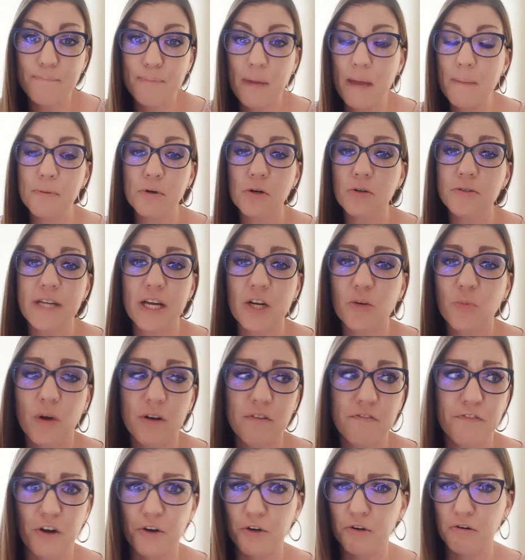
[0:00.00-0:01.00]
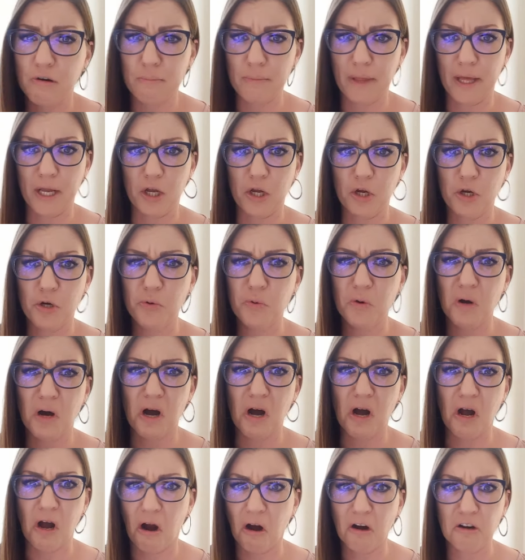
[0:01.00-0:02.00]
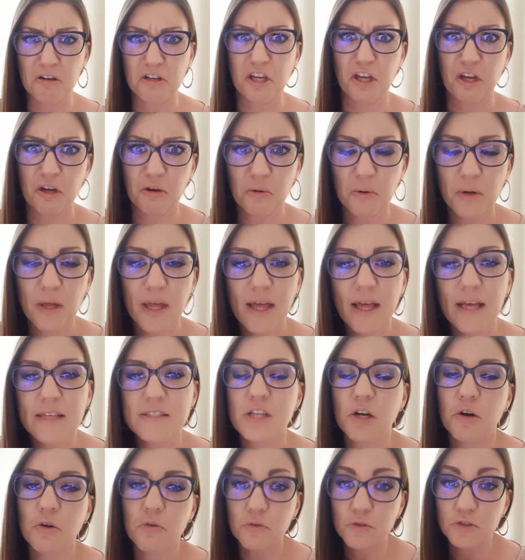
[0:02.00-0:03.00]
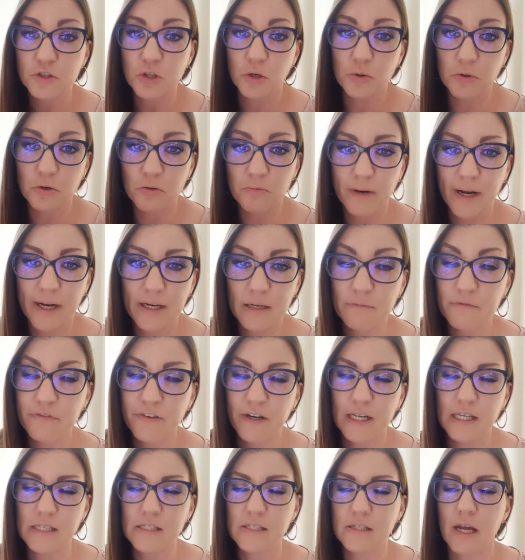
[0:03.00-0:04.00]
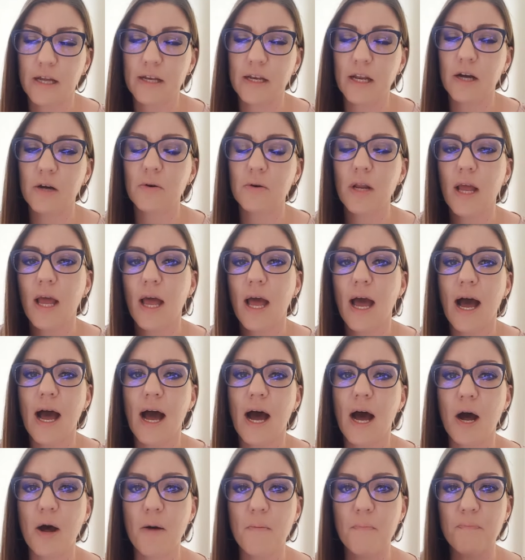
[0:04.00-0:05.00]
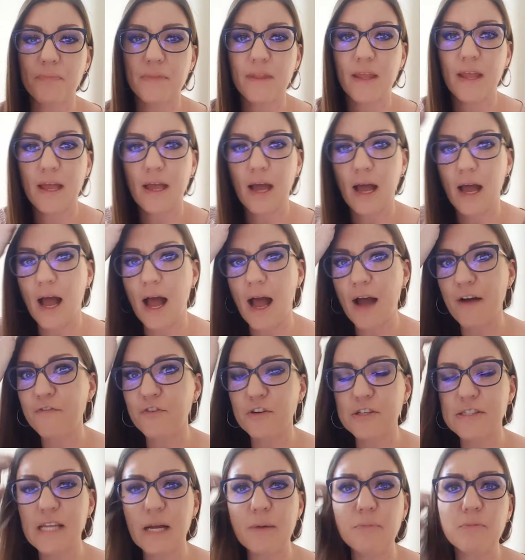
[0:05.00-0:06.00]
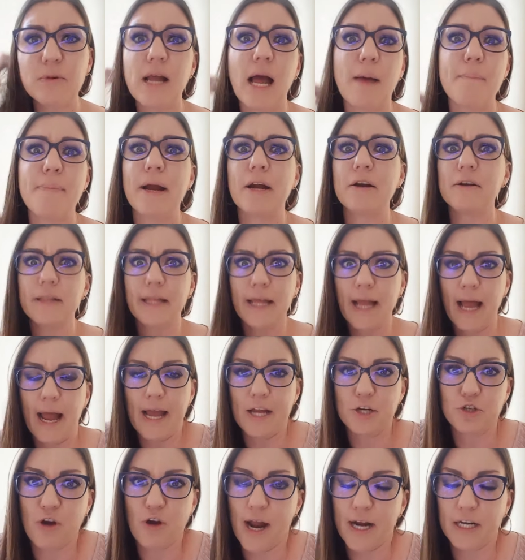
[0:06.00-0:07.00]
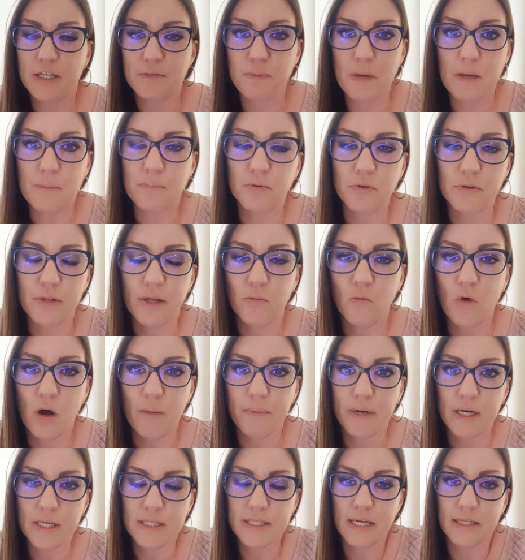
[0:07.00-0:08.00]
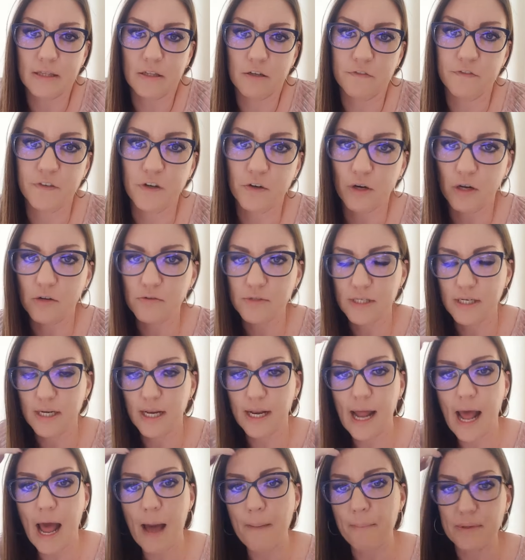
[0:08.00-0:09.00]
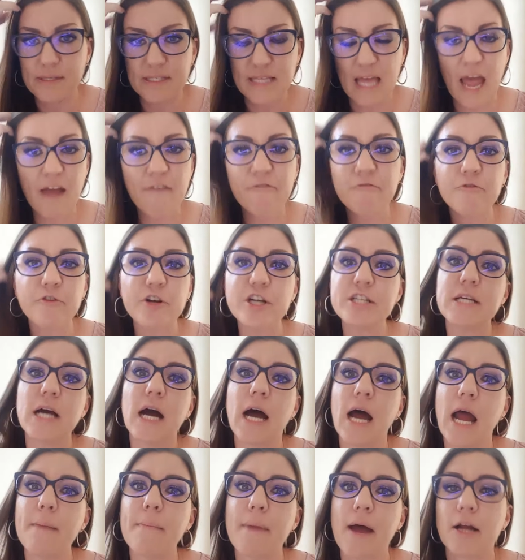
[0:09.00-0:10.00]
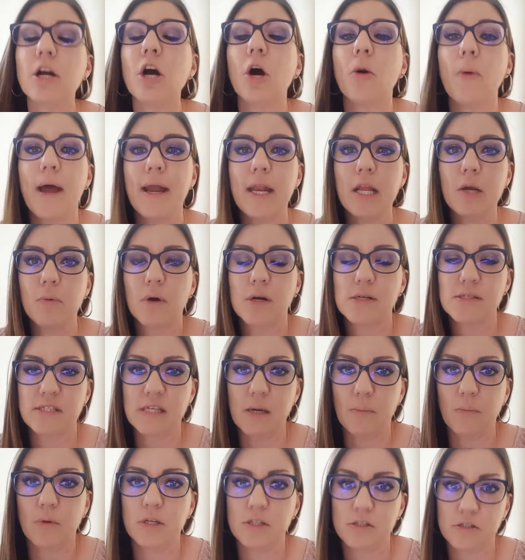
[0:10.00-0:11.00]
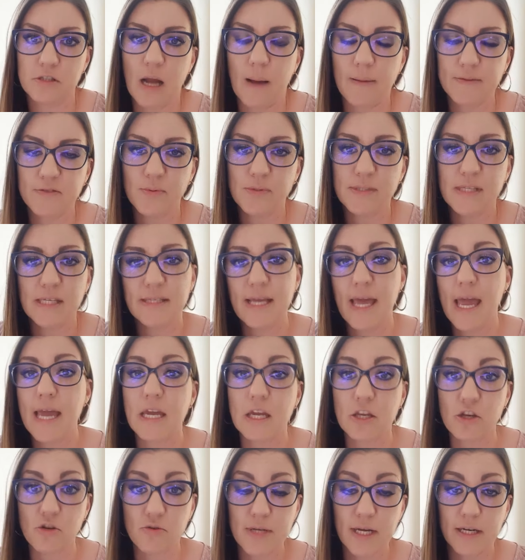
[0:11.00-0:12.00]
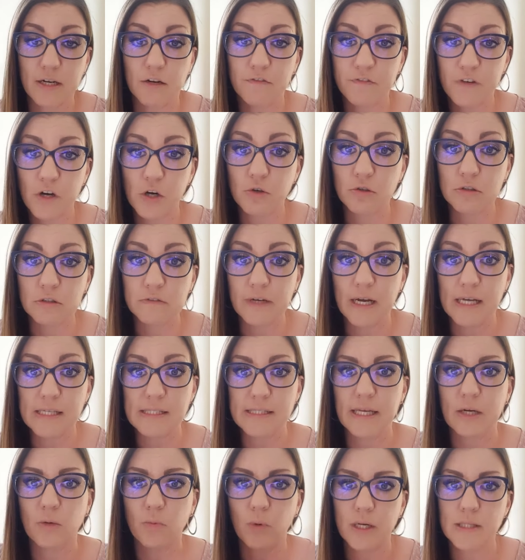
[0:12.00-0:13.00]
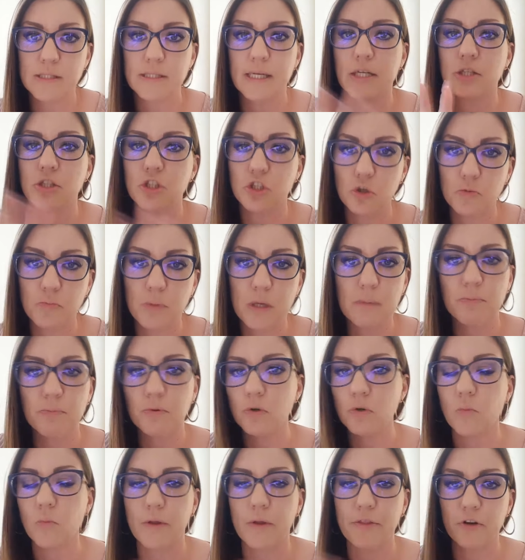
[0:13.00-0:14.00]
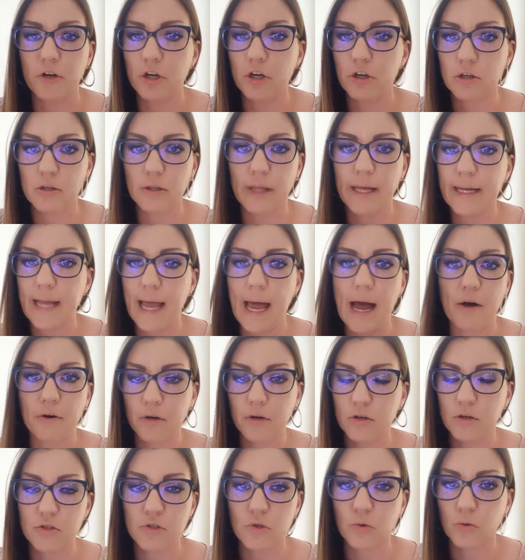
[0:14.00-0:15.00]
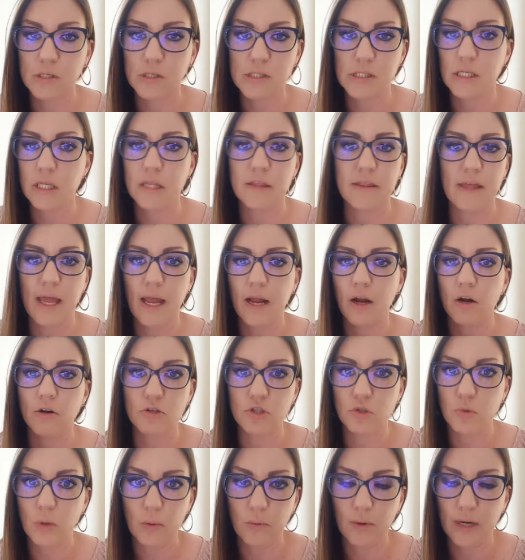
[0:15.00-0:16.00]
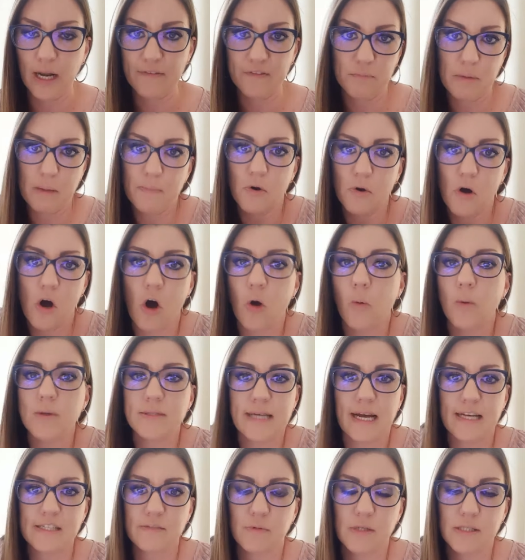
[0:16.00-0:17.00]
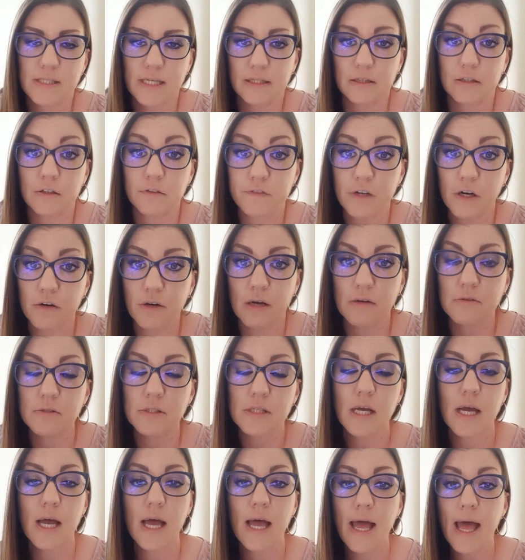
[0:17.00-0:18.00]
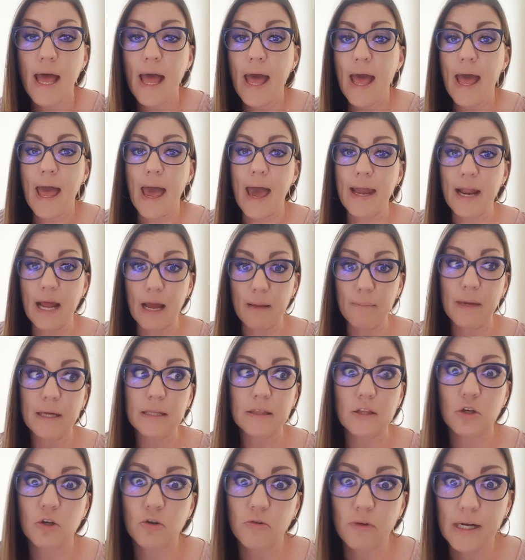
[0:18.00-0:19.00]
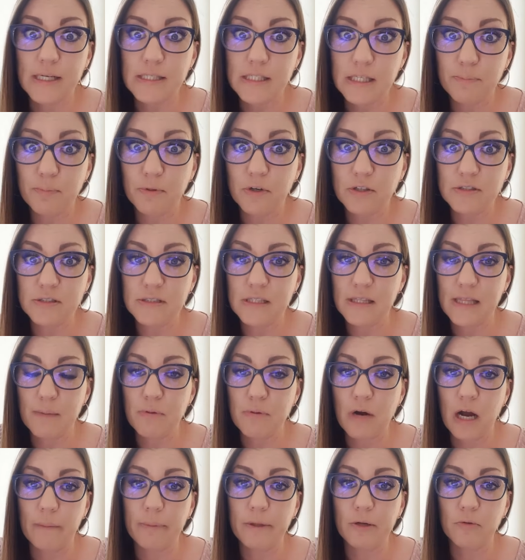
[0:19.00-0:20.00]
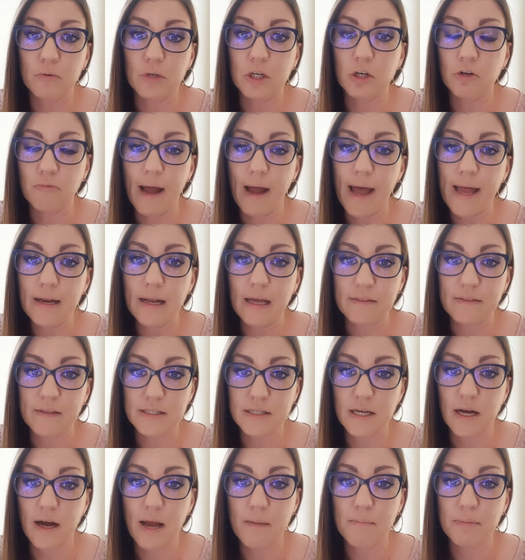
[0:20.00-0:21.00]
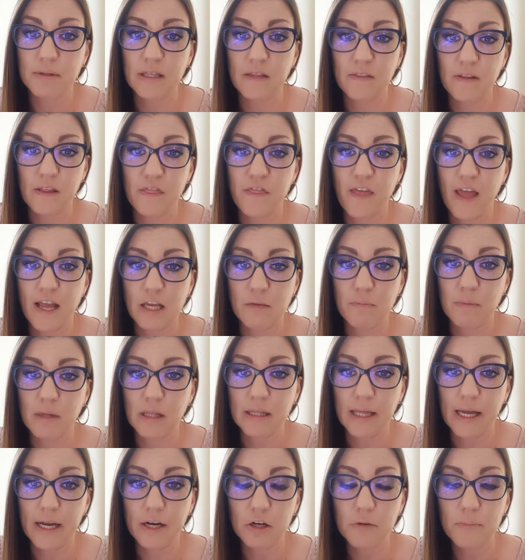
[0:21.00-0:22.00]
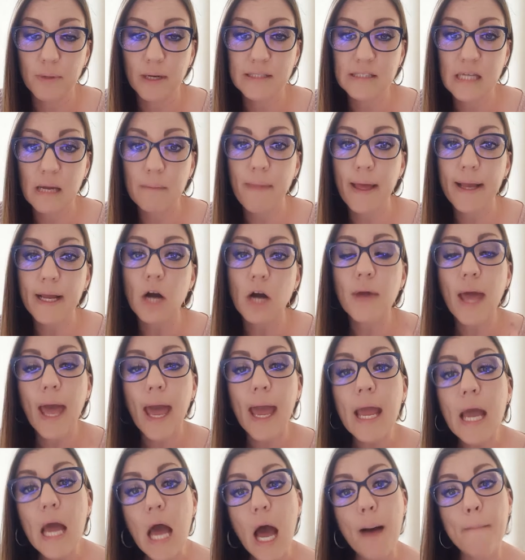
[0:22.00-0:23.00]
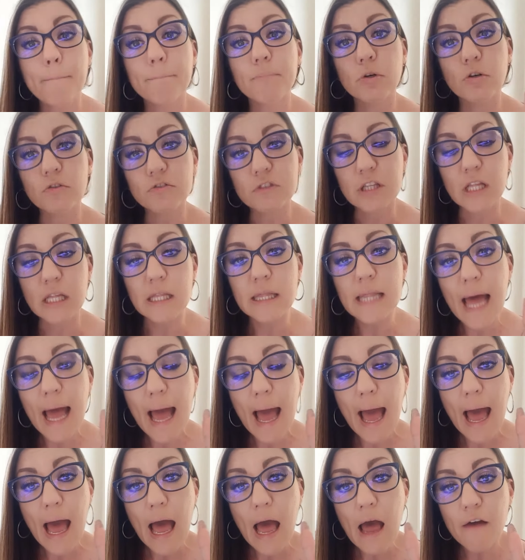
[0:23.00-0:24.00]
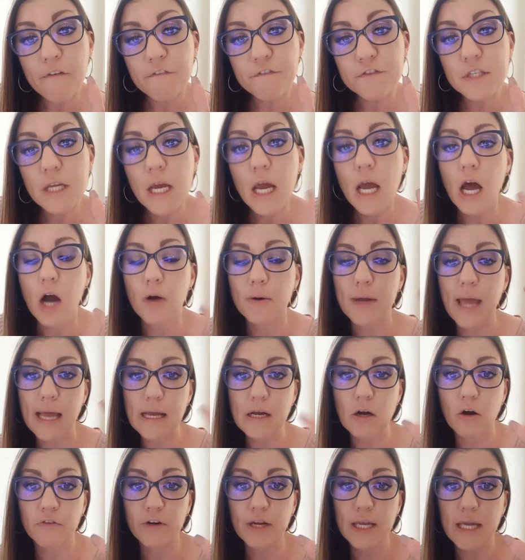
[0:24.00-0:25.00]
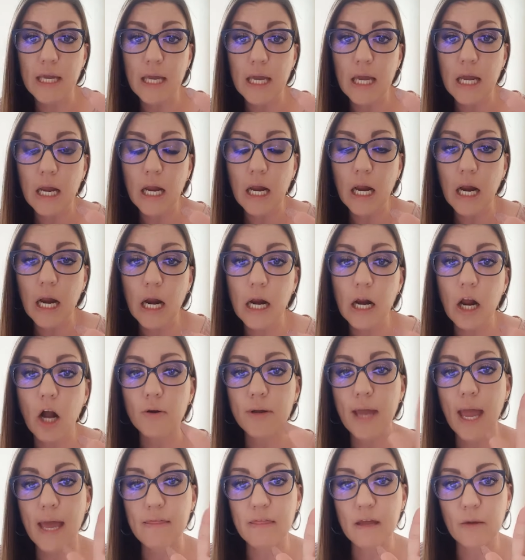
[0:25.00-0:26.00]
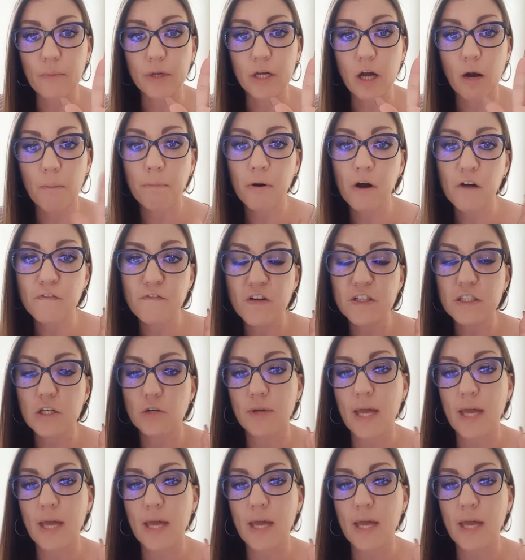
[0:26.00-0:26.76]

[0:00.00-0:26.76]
People who take one photo, I'm like, who are you? So, total random funny side note. For some reason, apparently I attract people that want me to take their photos. It happens. Every time I go anywhere, someone stops me and says, hey, can you take a photo of us? When it's 2 people, whether you're out at a touristy thing or doing whatever, people always ask me to take their photos. And I'm the crazy person that they probably regret at the time, but then they thank me later because I'm okay, move to the left. Okay, go over here. Okay, there we go. Perfect.